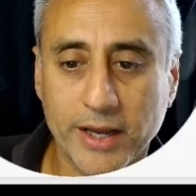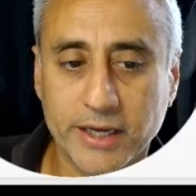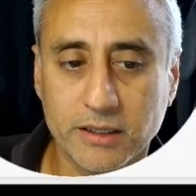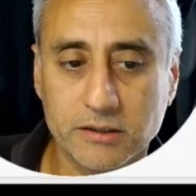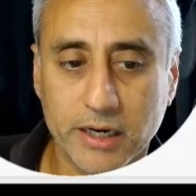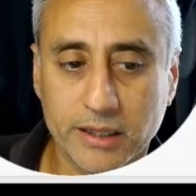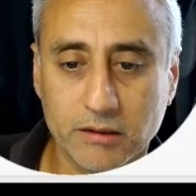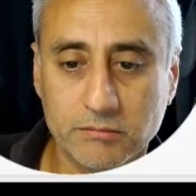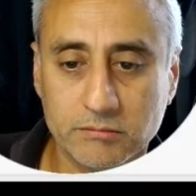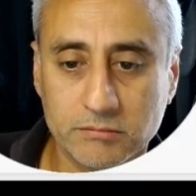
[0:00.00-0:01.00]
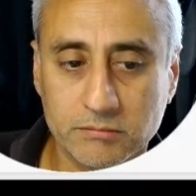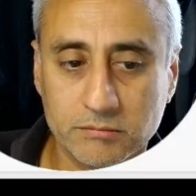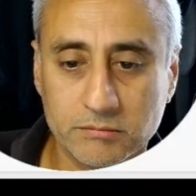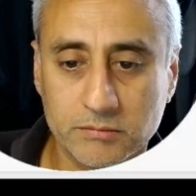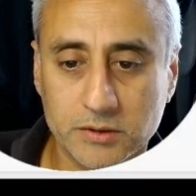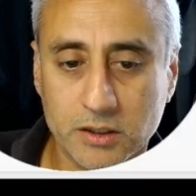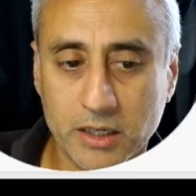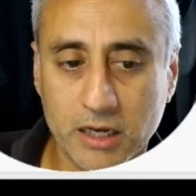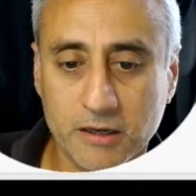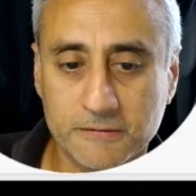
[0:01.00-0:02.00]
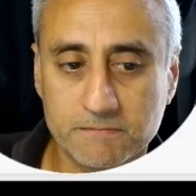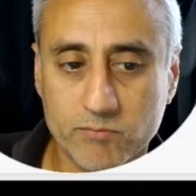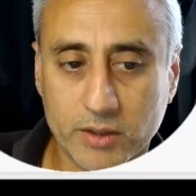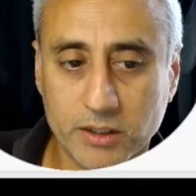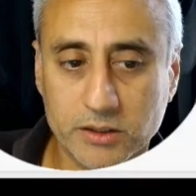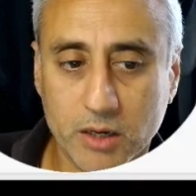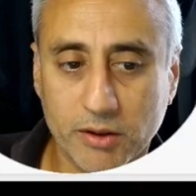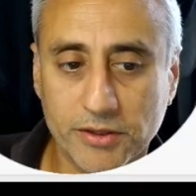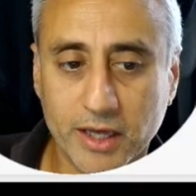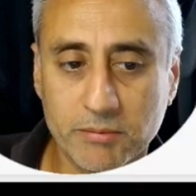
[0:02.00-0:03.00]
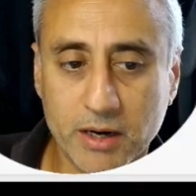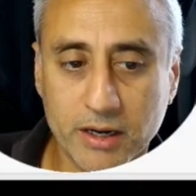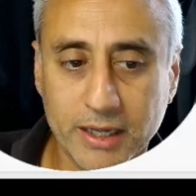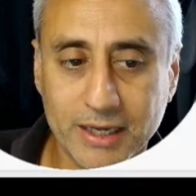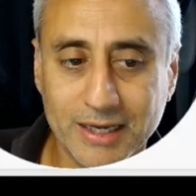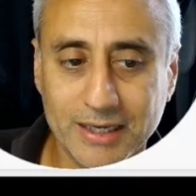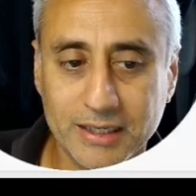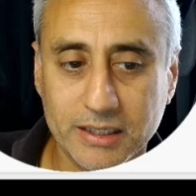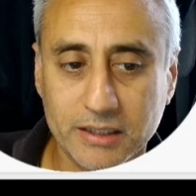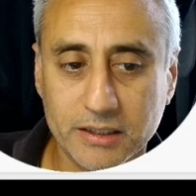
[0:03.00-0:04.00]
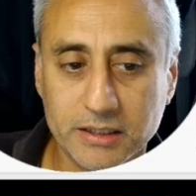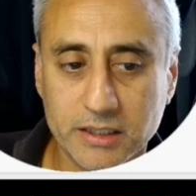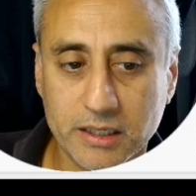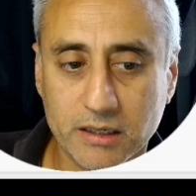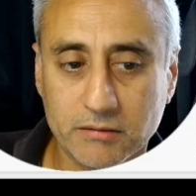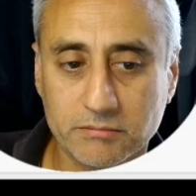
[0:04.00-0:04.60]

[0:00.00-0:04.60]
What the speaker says: in the title. So now it's going around thinking about it. This here